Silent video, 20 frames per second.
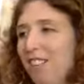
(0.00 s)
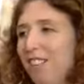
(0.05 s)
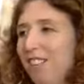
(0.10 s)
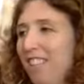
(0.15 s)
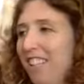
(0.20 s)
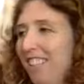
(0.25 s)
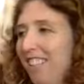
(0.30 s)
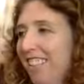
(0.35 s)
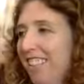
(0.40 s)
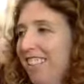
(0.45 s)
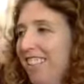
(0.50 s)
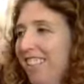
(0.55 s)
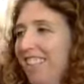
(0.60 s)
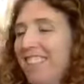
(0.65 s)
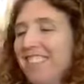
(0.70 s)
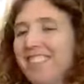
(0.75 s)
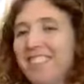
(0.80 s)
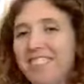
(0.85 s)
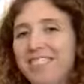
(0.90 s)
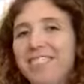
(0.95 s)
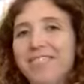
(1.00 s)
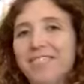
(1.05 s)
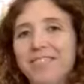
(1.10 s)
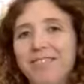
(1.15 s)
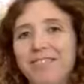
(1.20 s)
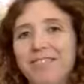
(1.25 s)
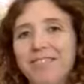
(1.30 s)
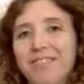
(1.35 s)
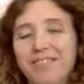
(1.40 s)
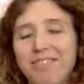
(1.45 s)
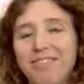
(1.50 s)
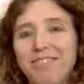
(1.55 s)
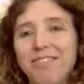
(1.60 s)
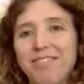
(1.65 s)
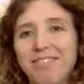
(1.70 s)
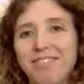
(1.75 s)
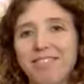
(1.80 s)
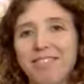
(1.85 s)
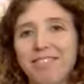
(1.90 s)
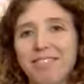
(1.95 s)

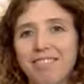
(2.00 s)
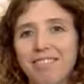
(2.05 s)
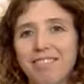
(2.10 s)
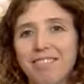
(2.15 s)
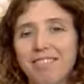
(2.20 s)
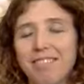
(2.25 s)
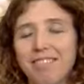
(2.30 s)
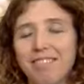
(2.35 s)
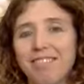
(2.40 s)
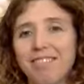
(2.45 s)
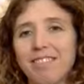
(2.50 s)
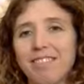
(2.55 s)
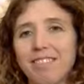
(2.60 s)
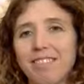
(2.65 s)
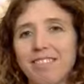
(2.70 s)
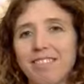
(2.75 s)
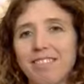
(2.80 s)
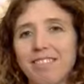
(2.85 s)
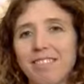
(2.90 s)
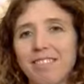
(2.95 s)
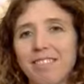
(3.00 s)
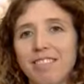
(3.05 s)
(silent)